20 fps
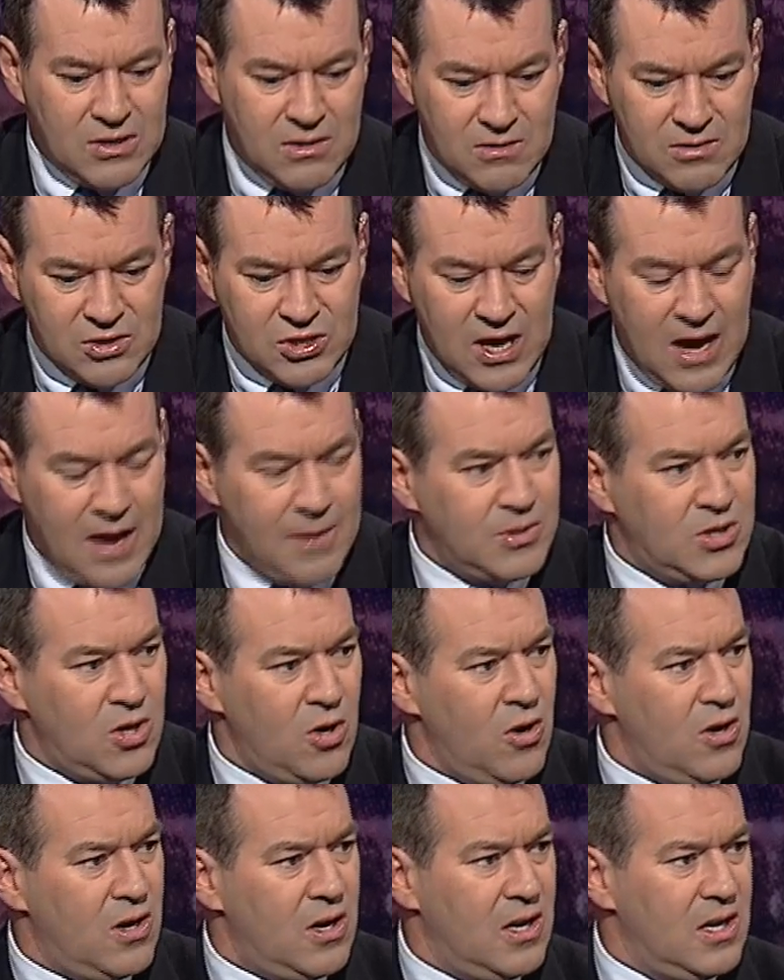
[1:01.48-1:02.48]
James
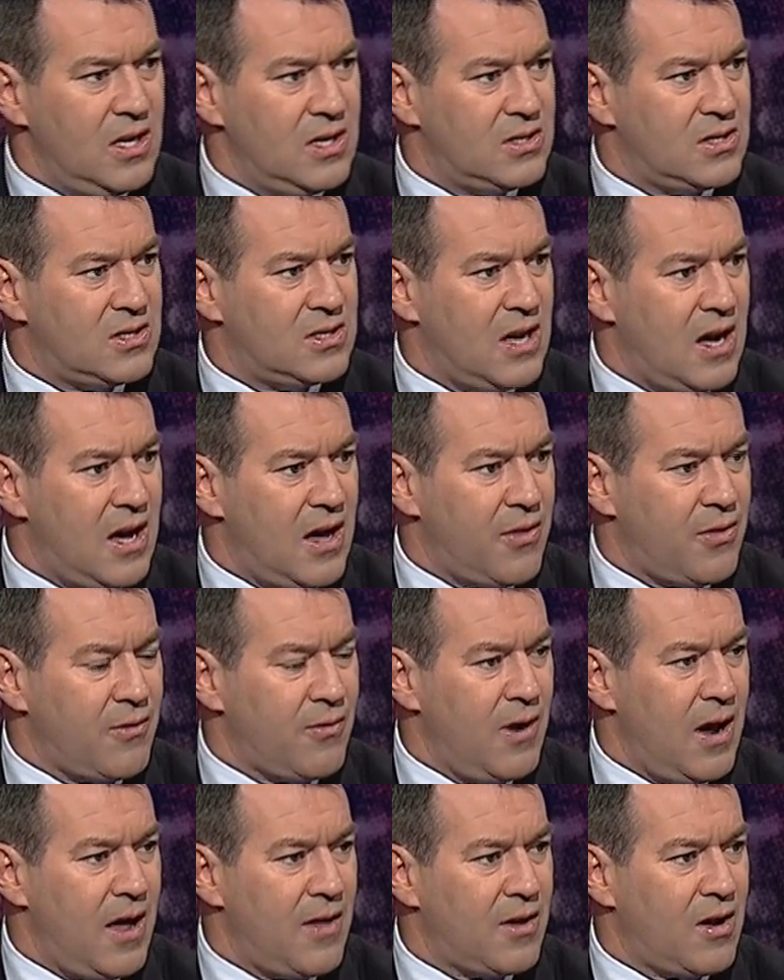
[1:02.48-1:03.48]
Hird and his
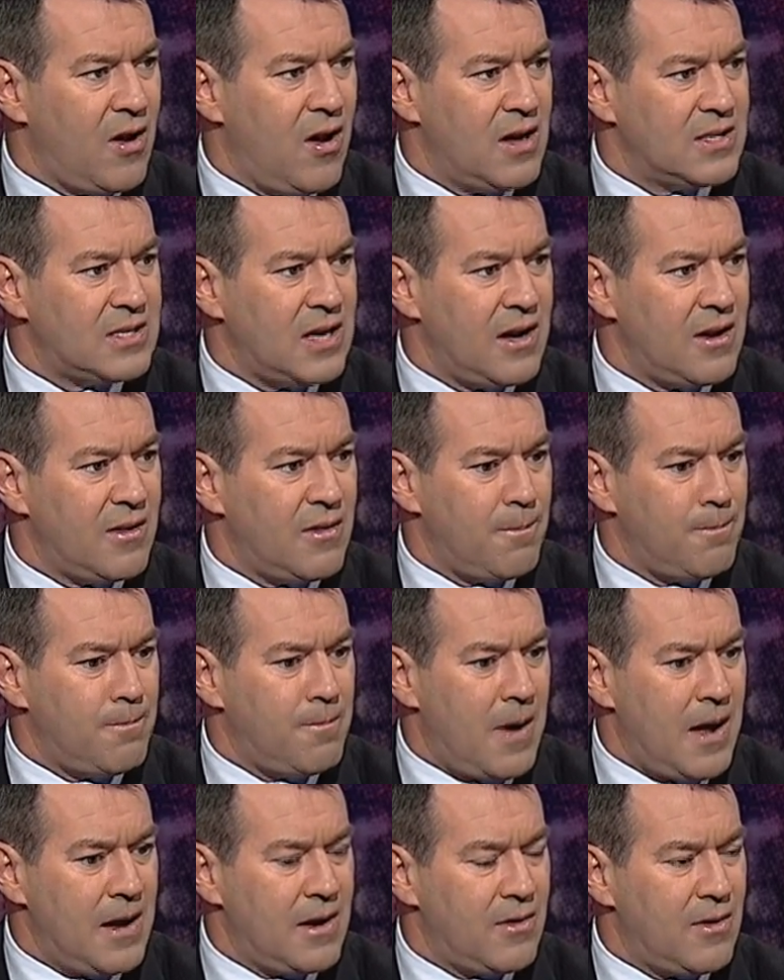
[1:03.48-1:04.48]
3 other guys under
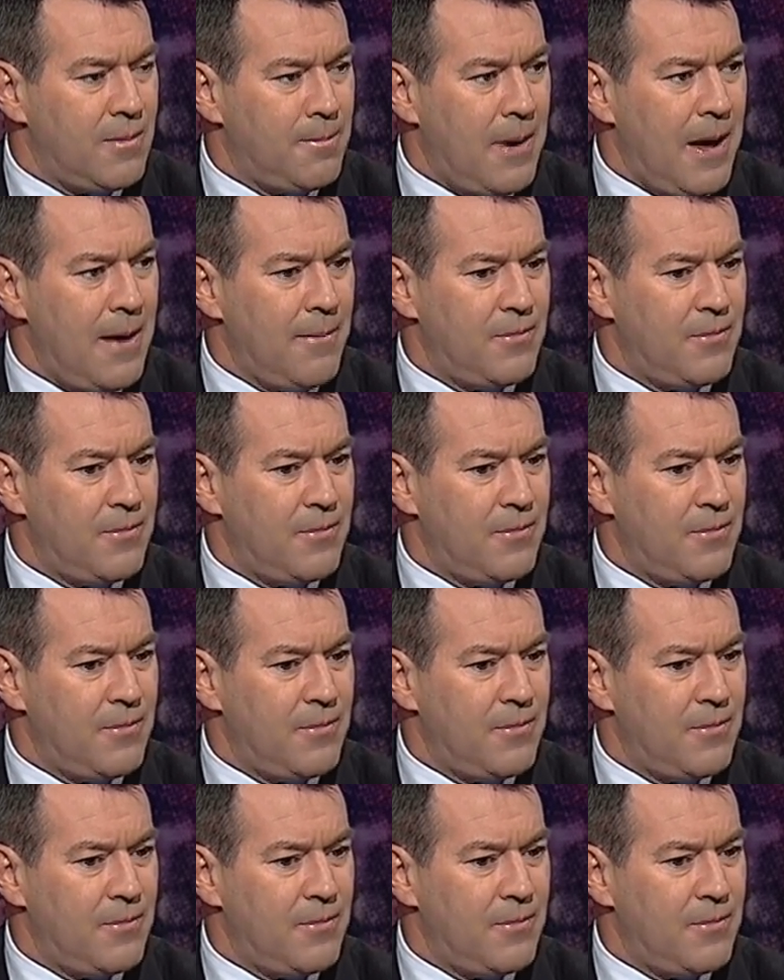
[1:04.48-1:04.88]
the pump